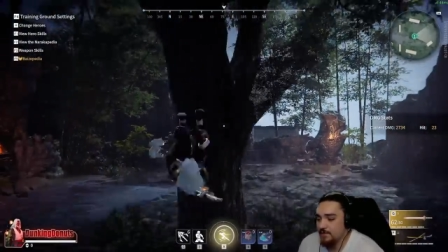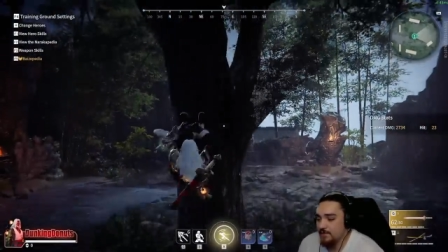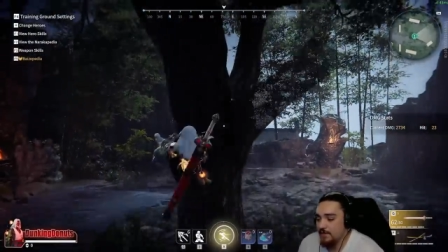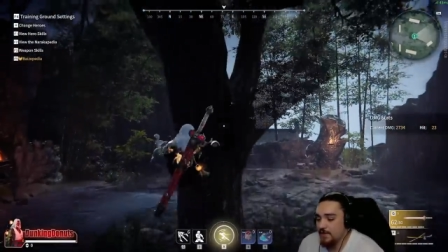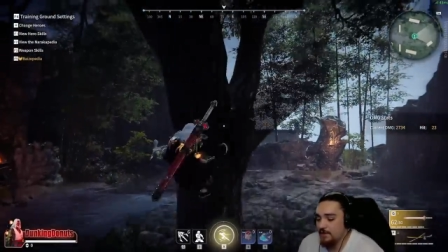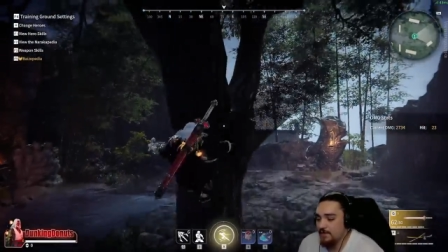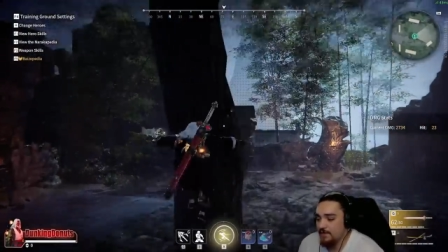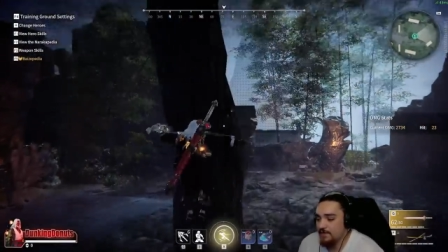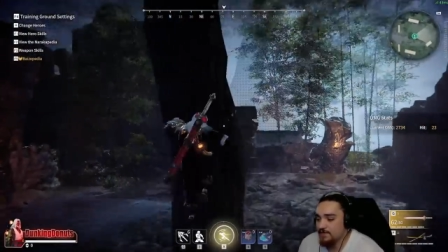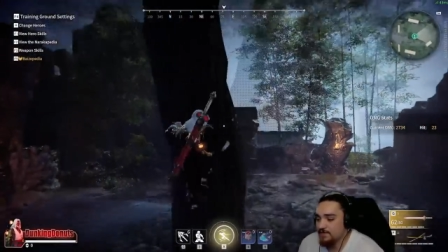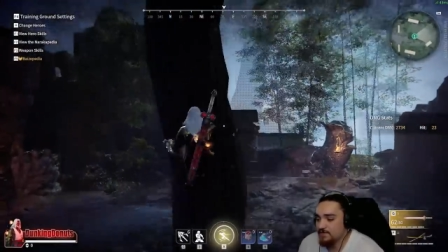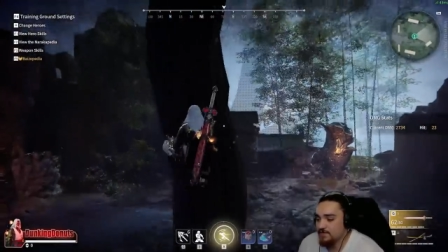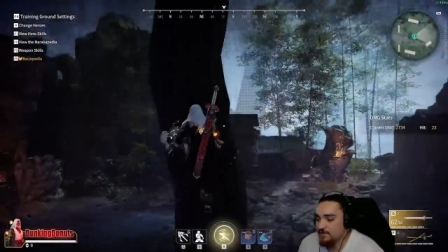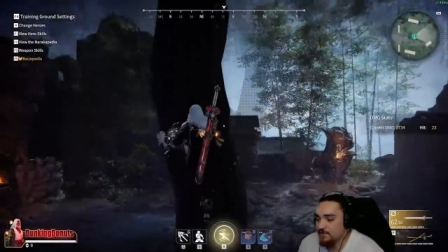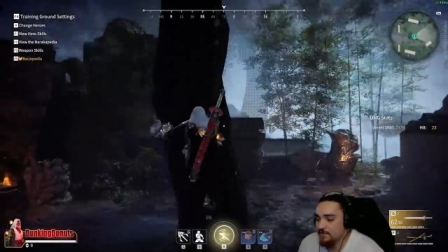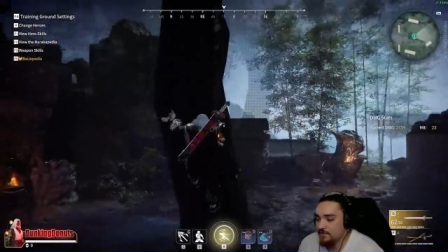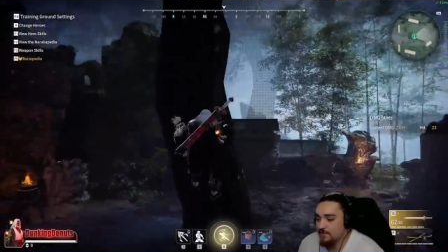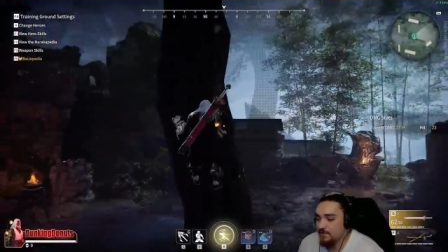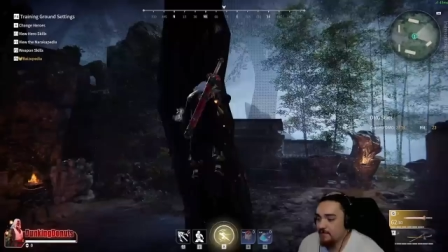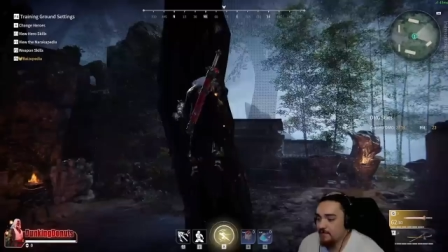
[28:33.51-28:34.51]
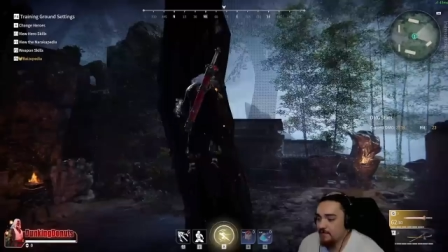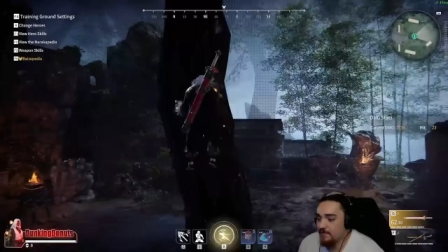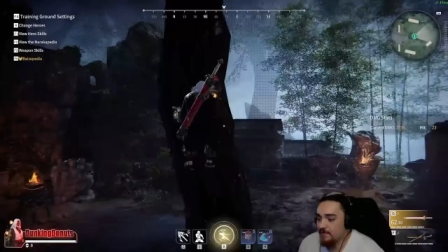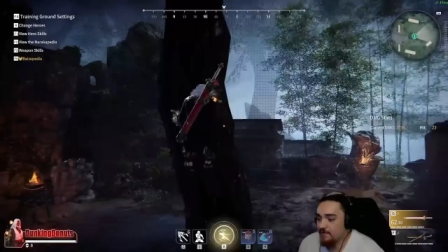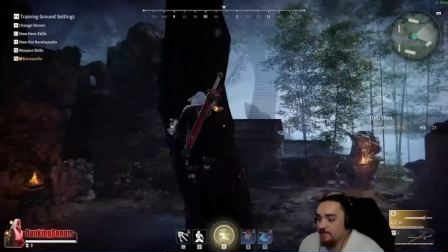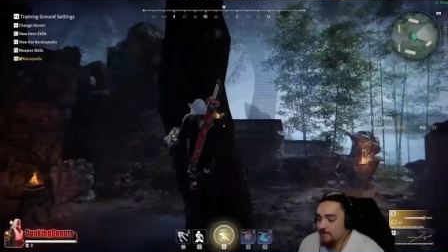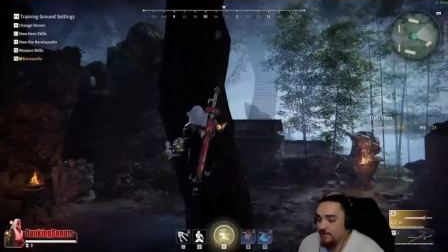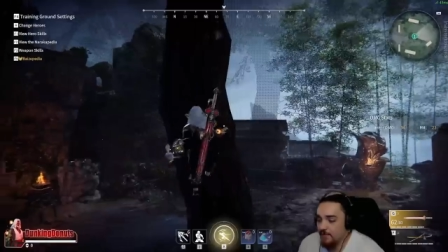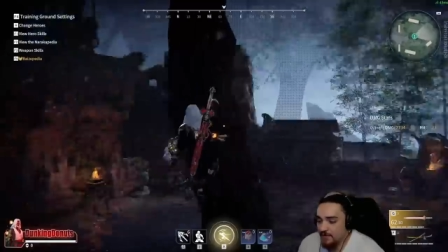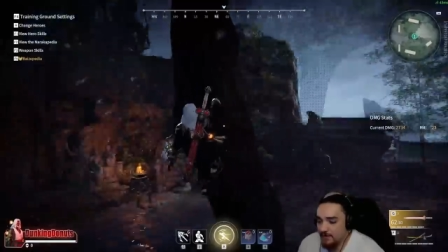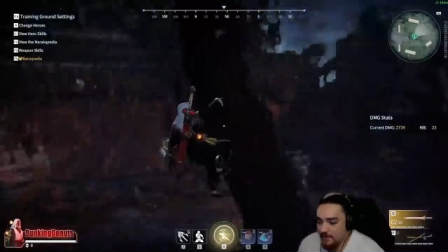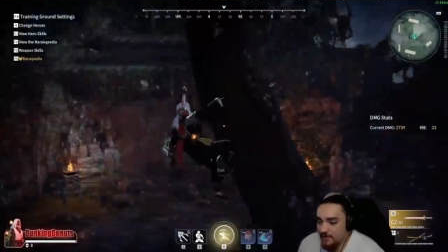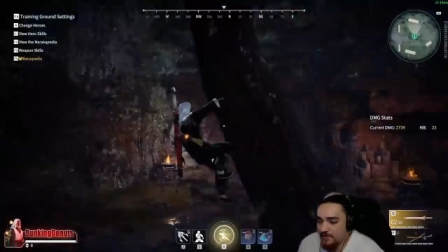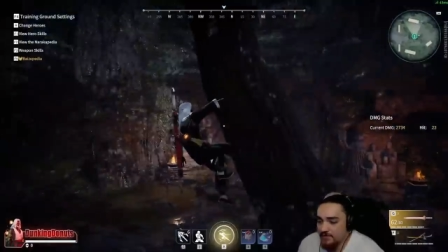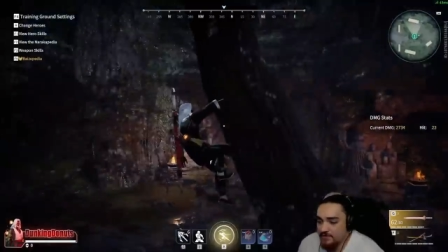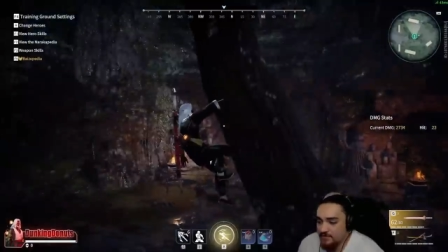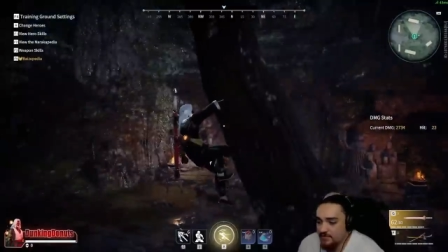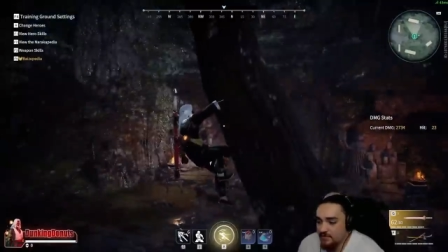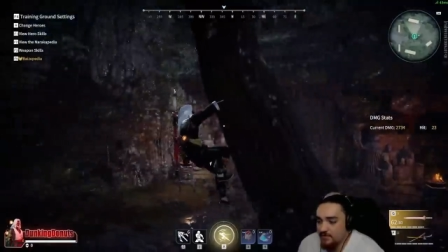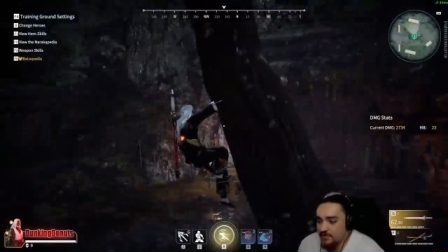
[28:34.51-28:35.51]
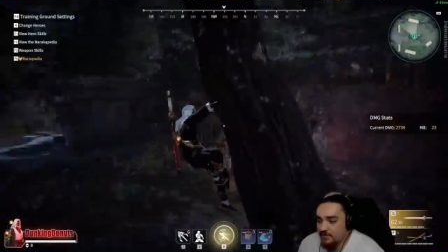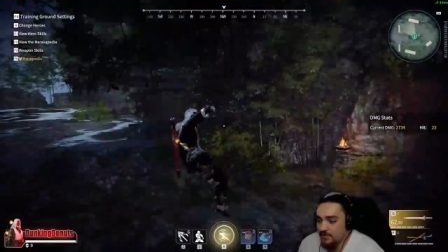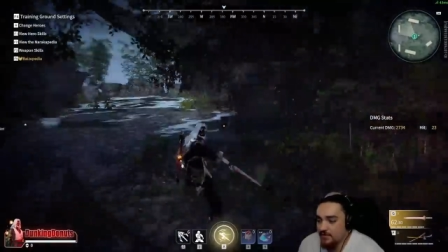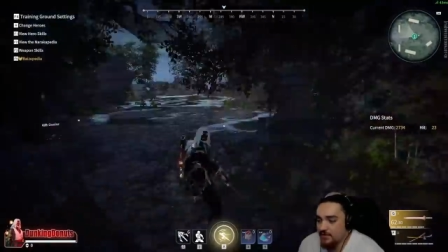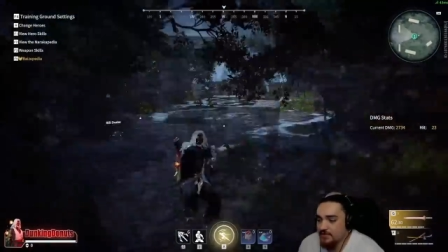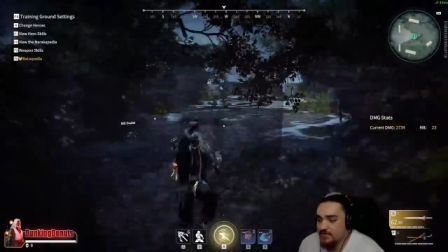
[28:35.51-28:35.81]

Now this, although like it's not your